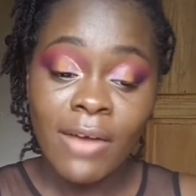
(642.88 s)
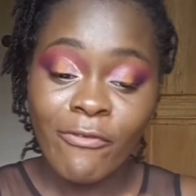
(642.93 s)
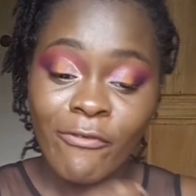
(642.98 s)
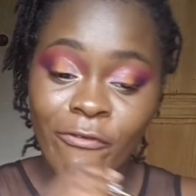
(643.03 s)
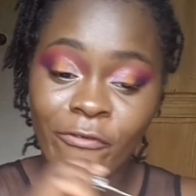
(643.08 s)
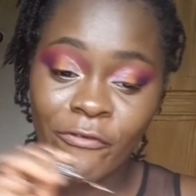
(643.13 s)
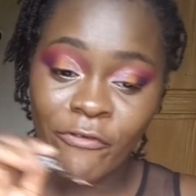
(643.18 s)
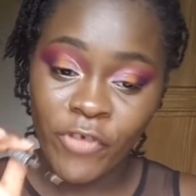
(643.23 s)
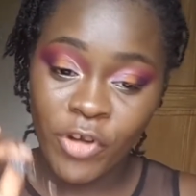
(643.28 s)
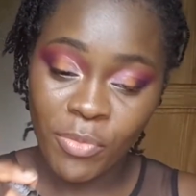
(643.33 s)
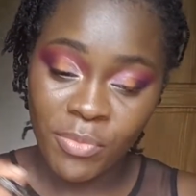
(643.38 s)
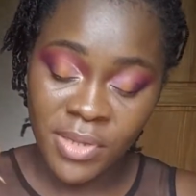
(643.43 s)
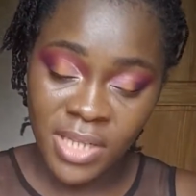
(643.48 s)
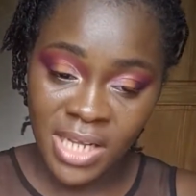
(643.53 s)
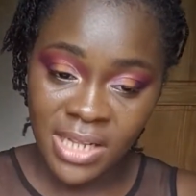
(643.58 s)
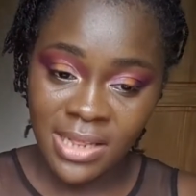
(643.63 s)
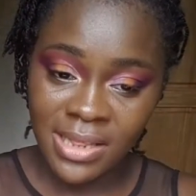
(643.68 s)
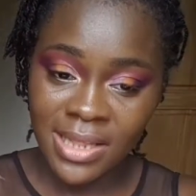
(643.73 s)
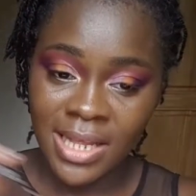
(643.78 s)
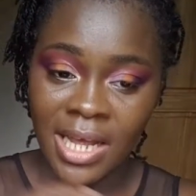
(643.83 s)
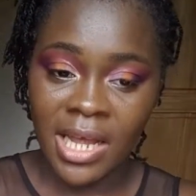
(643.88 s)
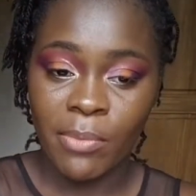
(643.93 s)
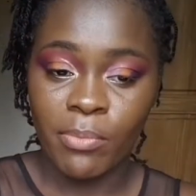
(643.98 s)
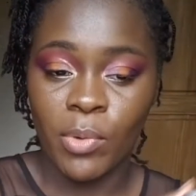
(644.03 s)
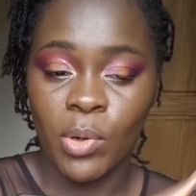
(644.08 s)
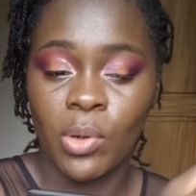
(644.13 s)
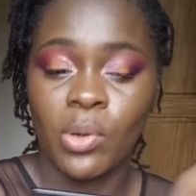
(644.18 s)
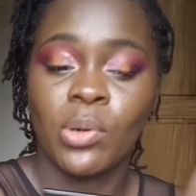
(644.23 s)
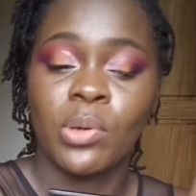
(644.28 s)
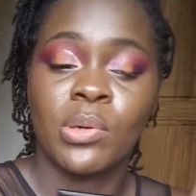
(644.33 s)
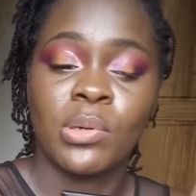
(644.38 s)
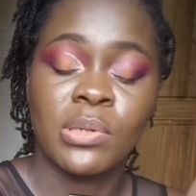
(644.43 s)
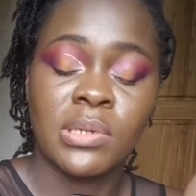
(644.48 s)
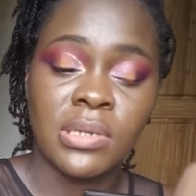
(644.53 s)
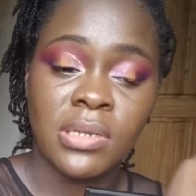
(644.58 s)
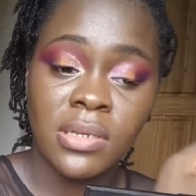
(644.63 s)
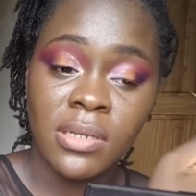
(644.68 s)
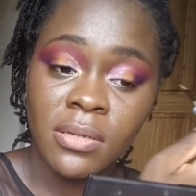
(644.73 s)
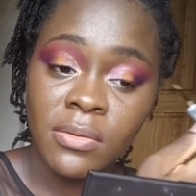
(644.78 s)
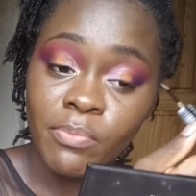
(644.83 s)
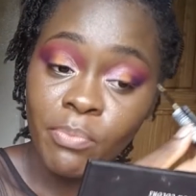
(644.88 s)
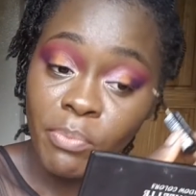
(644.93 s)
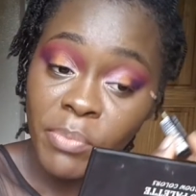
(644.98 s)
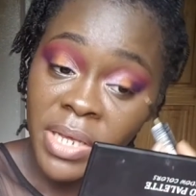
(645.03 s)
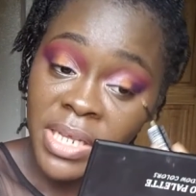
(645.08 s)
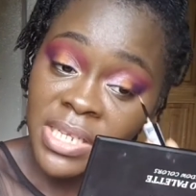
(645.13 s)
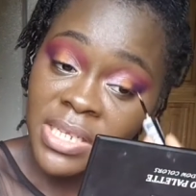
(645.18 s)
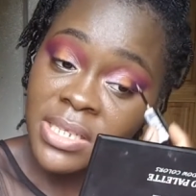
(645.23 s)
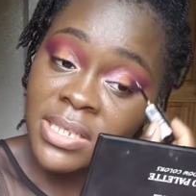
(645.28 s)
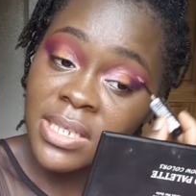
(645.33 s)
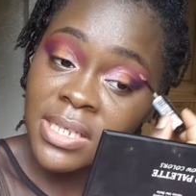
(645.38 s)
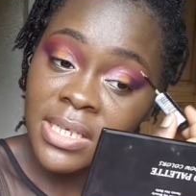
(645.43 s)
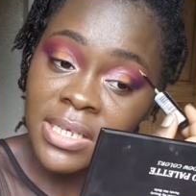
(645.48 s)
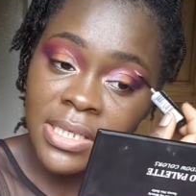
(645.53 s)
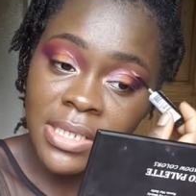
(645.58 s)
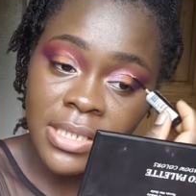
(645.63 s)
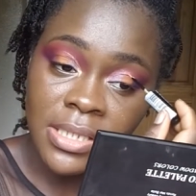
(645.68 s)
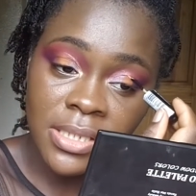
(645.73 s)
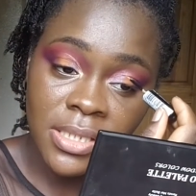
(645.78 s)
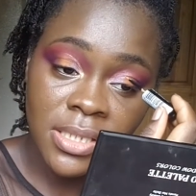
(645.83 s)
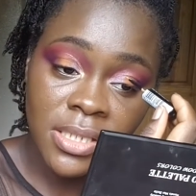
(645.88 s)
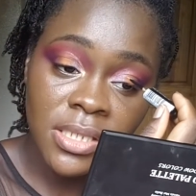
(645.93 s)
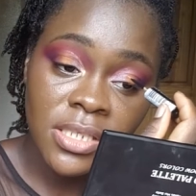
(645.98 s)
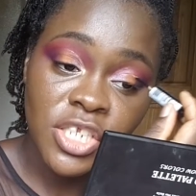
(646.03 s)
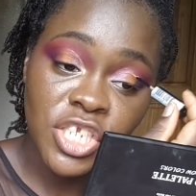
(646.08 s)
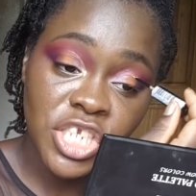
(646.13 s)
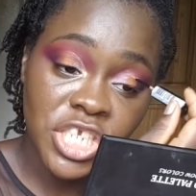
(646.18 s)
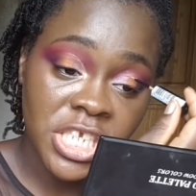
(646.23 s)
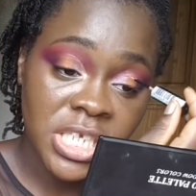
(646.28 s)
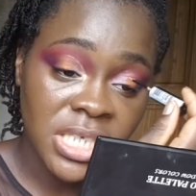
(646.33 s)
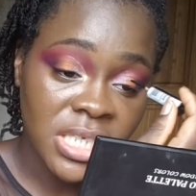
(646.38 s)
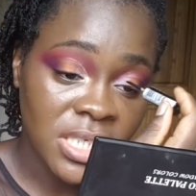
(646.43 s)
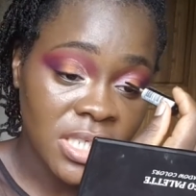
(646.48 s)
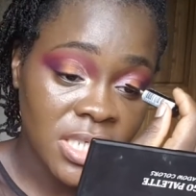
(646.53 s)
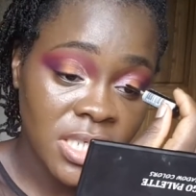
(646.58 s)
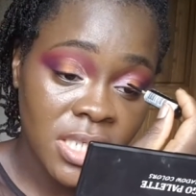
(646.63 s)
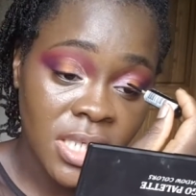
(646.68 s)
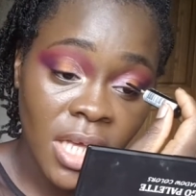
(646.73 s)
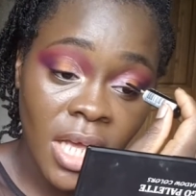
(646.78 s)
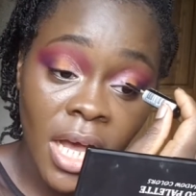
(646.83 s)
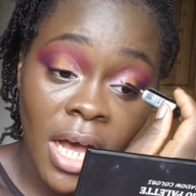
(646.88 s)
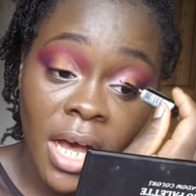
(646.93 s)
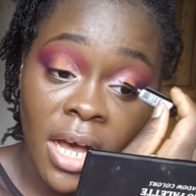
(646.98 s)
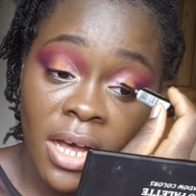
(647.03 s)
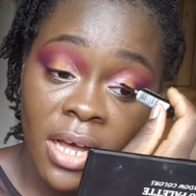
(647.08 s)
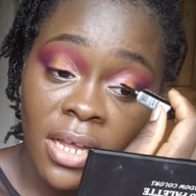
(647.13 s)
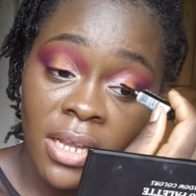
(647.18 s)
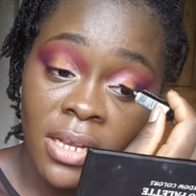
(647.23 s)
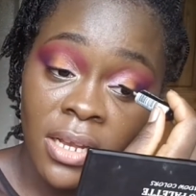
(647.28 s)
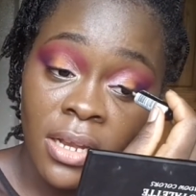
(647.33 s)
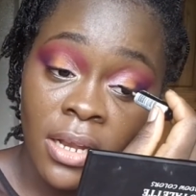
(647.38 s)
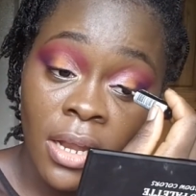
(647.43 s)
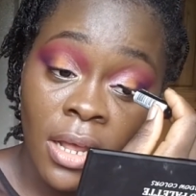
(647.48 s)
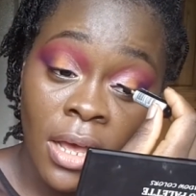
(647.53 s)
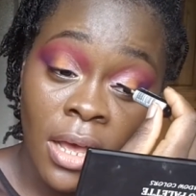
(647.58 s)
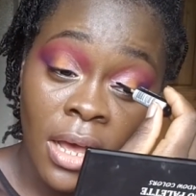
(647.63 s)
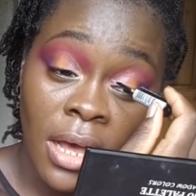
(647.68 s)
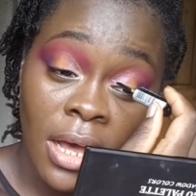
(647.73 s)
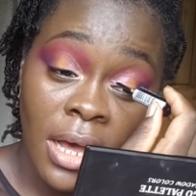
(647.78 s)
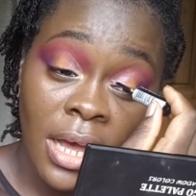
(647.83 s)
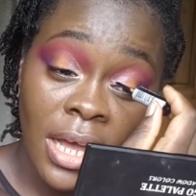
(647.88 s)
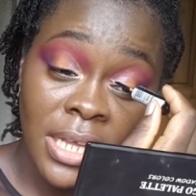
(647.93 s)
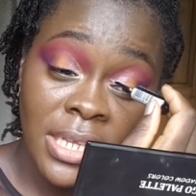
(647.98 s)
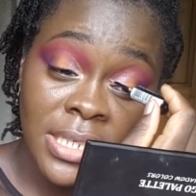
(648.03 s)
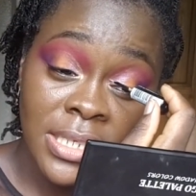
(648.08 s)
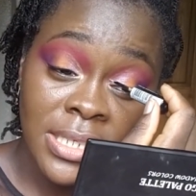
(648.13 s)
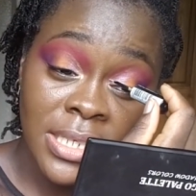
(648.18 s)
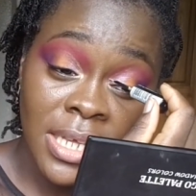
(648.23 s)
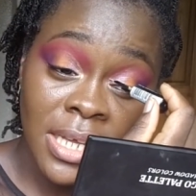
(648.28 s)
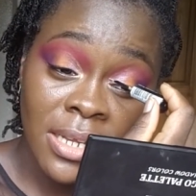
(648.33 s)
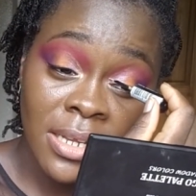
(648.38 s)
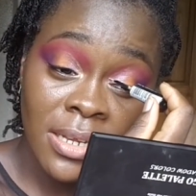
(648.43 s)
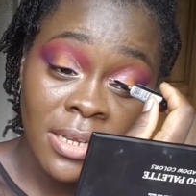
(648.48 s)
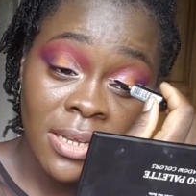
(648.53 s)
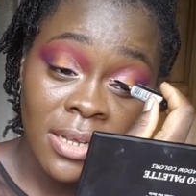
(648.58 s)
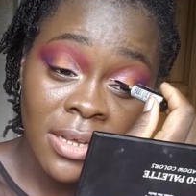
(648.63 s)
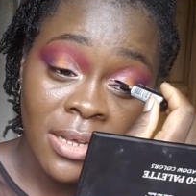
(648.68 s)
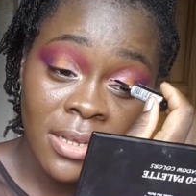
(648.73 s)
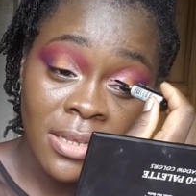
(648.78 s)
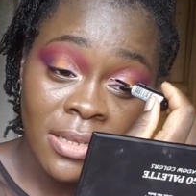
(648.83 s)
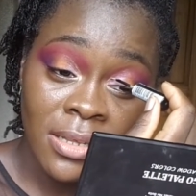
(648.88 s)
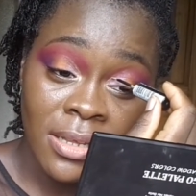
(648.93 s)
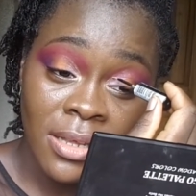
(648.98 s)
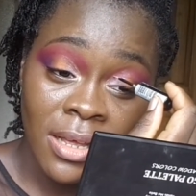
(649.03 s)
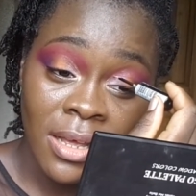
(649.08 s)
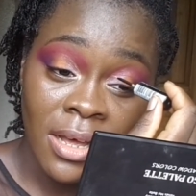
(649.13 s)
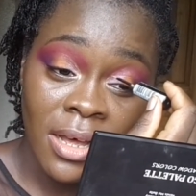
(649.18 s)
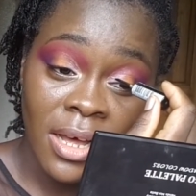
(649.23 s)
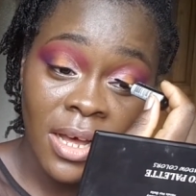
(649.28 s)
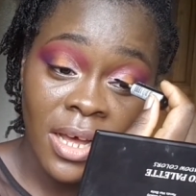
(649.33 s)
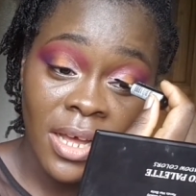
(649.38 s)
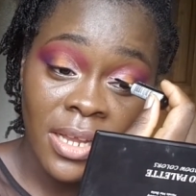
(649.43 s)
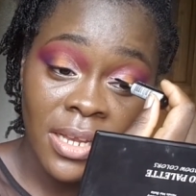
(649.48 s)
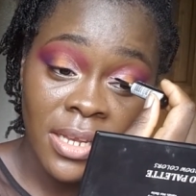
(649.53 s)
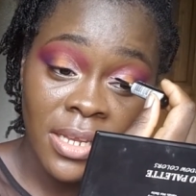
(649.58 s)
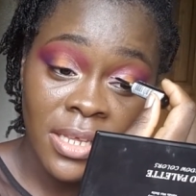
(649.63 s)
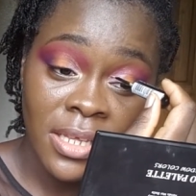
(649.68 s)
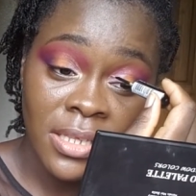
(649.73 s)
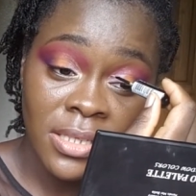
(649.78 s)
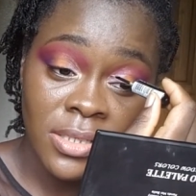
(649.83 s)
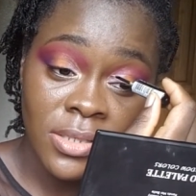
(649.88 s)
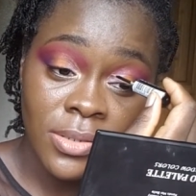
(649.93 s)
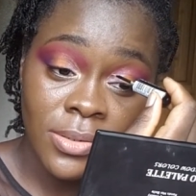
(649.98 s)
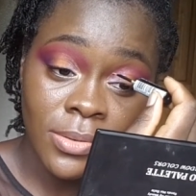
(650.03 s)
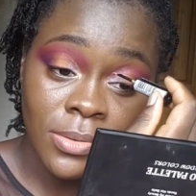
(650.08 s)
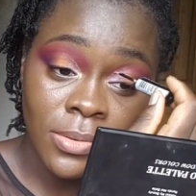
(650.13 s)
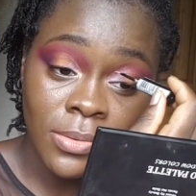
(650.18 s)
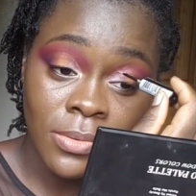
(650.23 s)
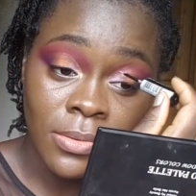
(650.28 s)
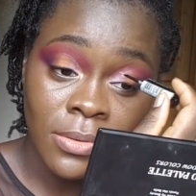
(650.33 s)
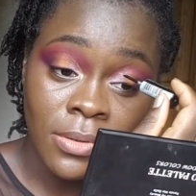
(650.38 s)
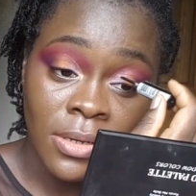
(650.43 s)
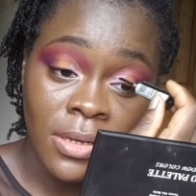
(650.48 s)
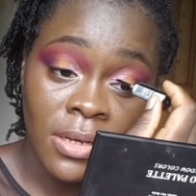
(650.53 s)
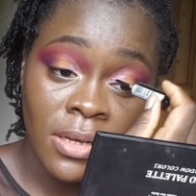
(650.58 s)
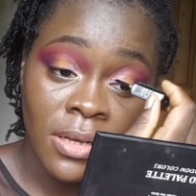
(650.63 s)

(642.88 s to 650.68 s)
from that time on many things changed, and I decided that I need to